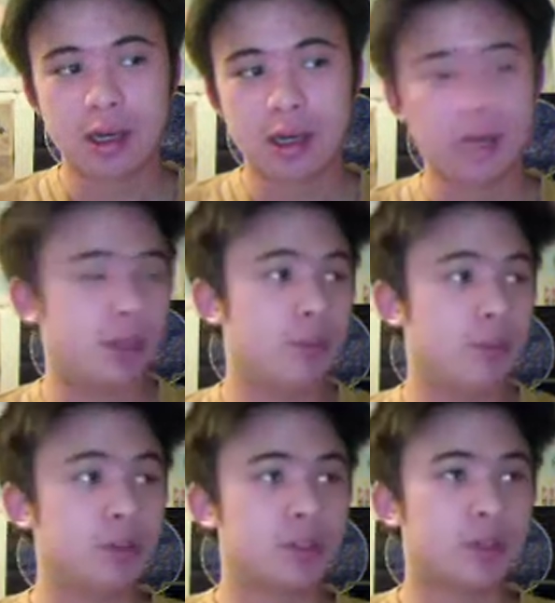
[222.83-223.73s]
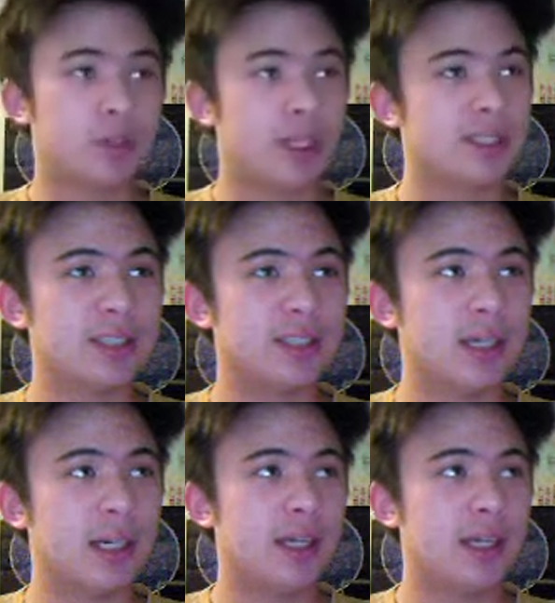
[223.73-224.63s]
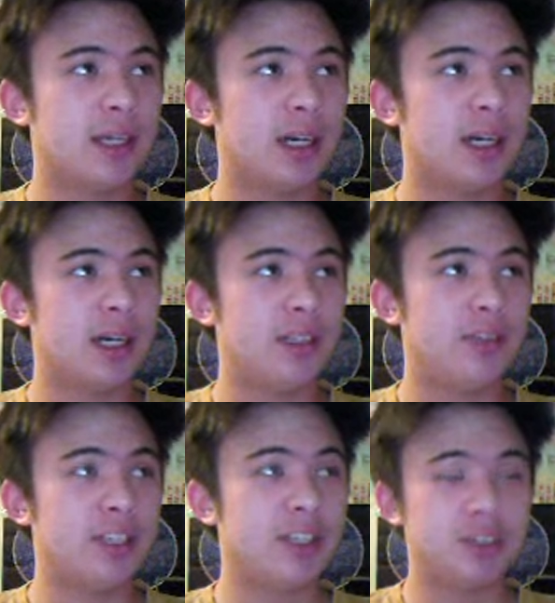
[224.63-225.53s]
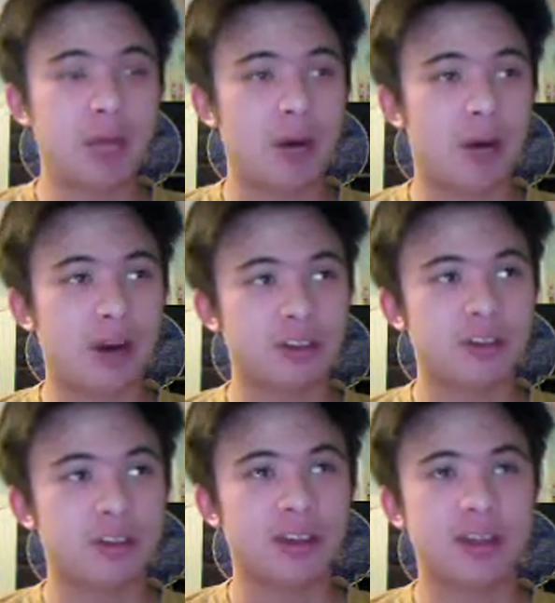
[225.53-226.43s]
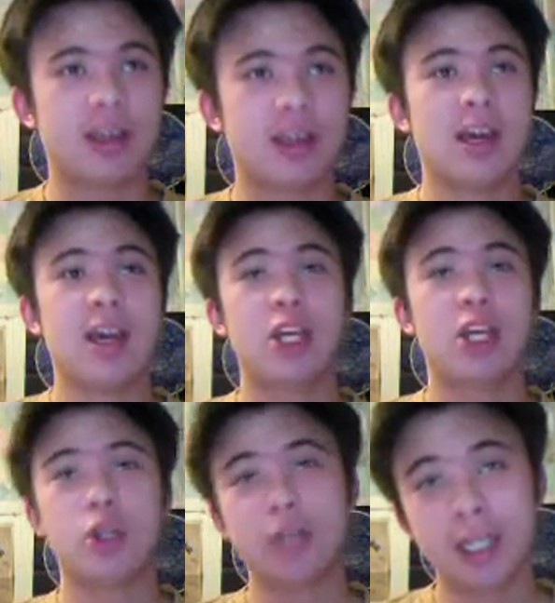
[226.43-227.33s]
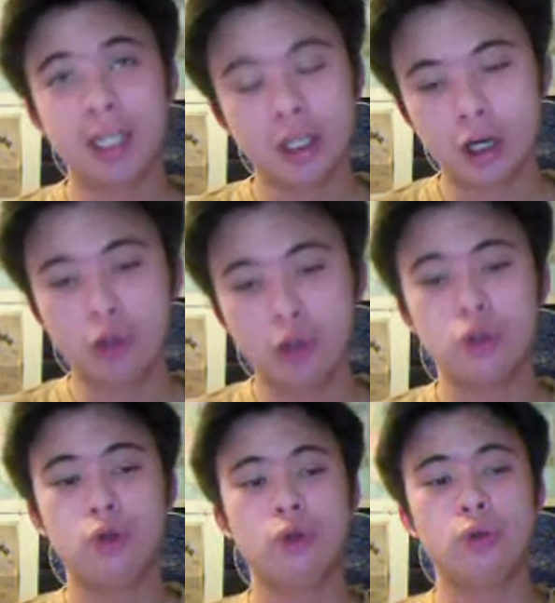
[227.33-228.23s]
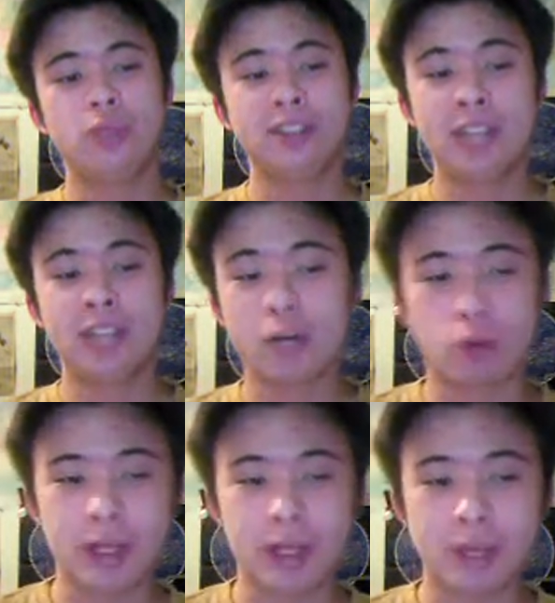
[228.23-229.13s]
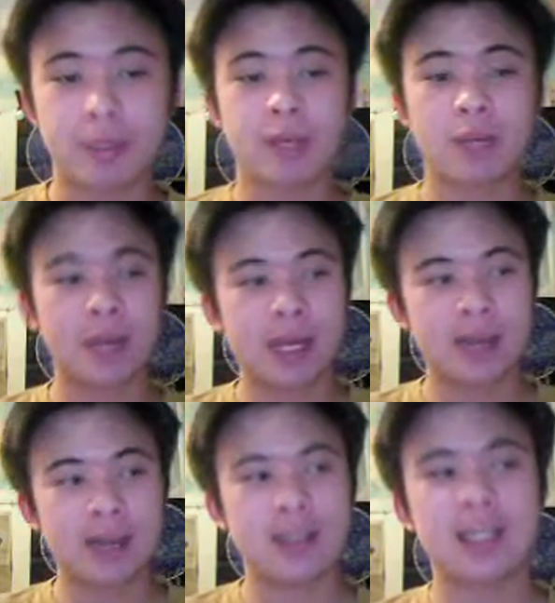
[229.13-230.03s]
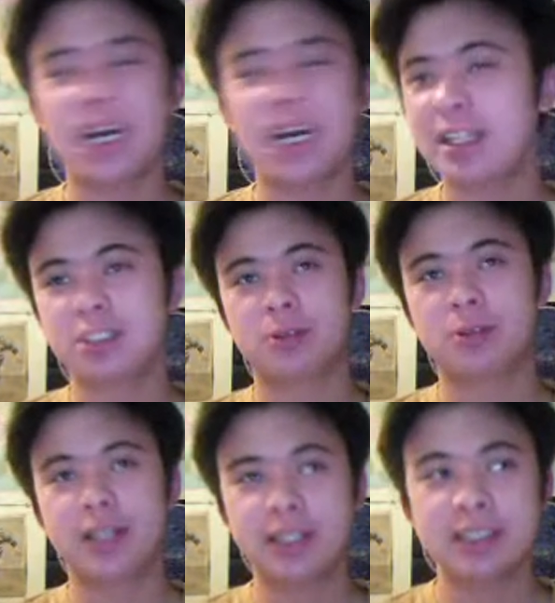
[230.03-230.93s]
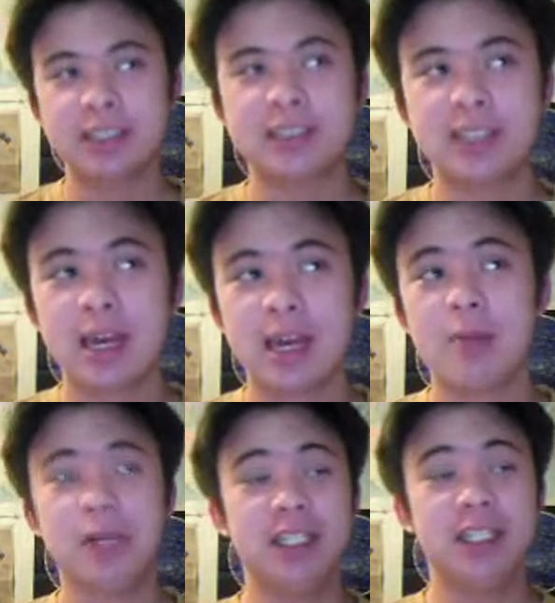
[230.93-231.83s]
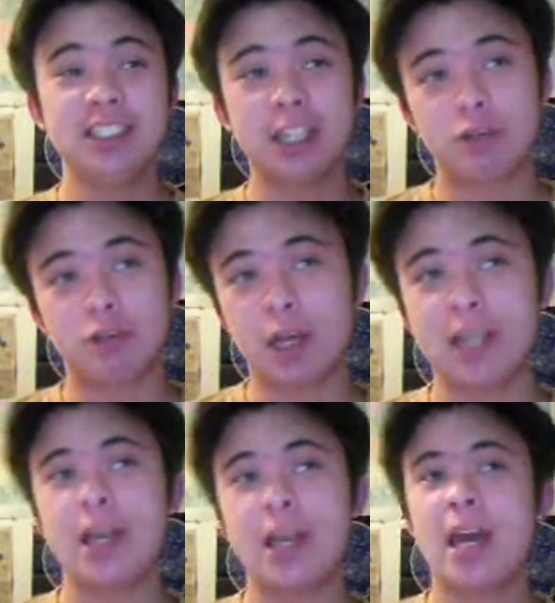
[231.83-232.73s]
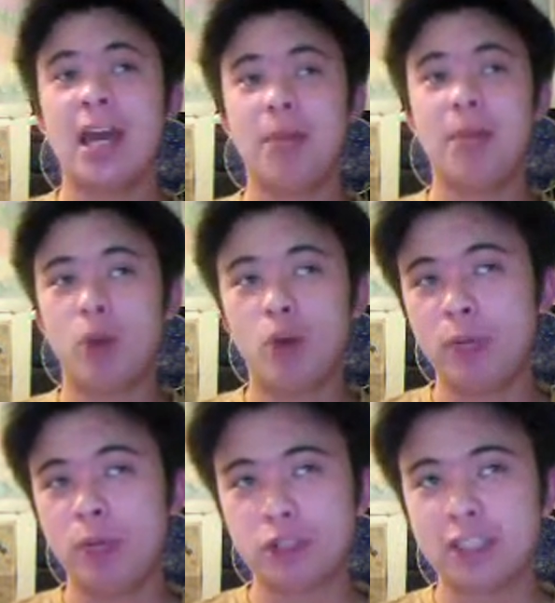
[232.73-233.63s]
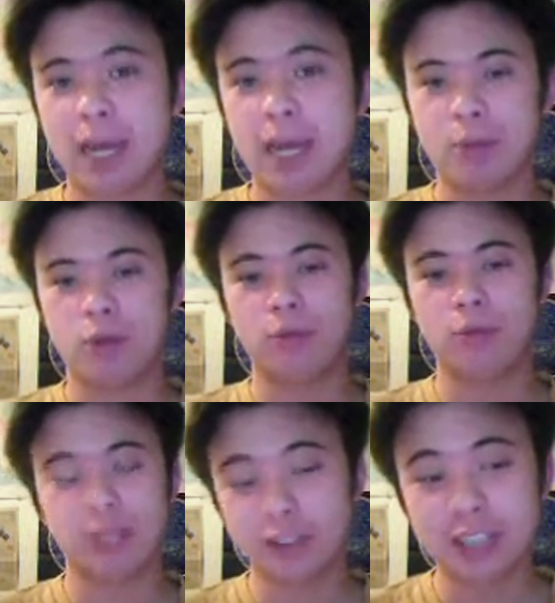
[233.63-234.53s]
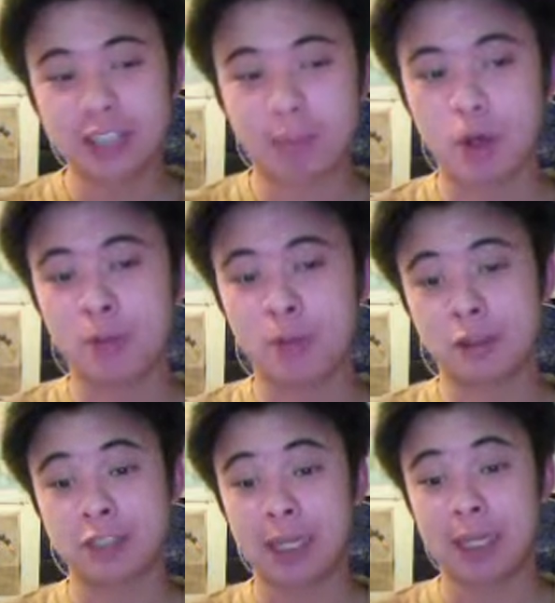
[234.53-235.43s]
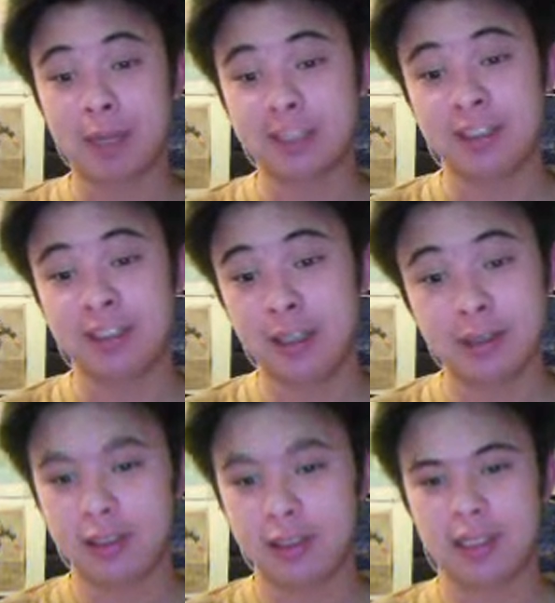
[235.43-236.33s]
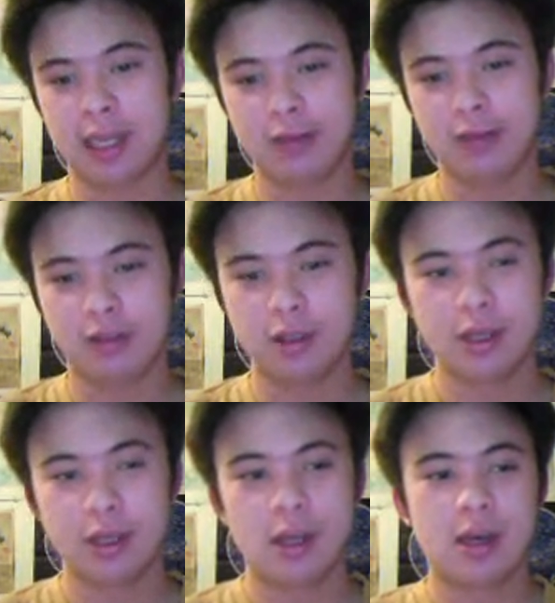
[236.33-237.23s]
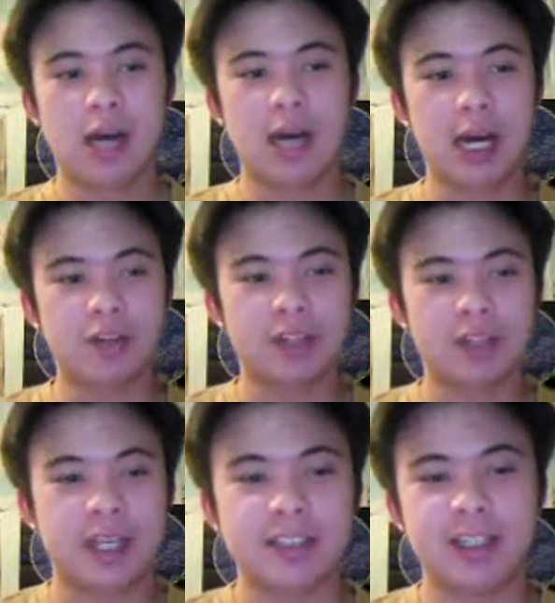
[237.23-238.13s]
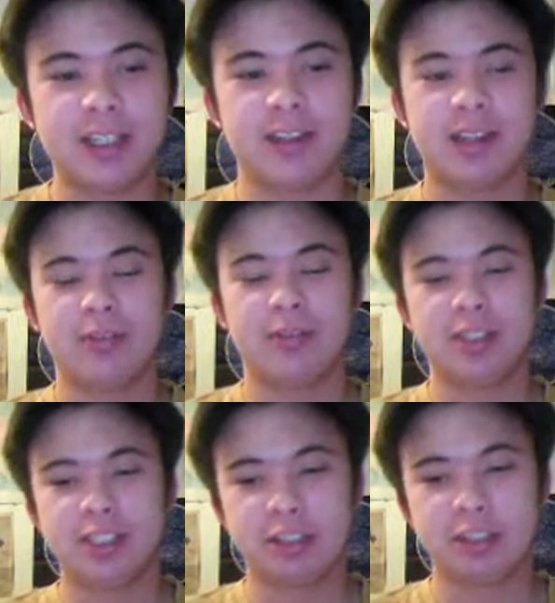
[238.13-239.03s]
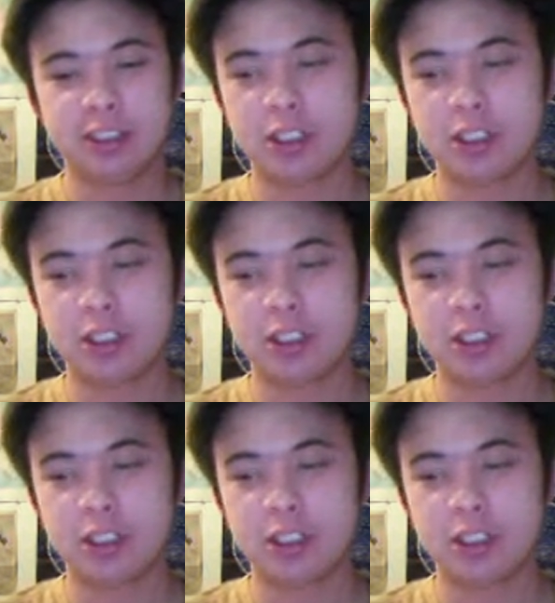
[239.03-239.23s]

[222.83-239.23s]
I mean, Boozer really isn't a defensive powerhouse or anything. Kirilenko, who is not really a big man, he kind of sort of is, but he's not right. And Paul Millsap, who looks like Paul Millsap has nothing left. I don't think he has anything left for this series.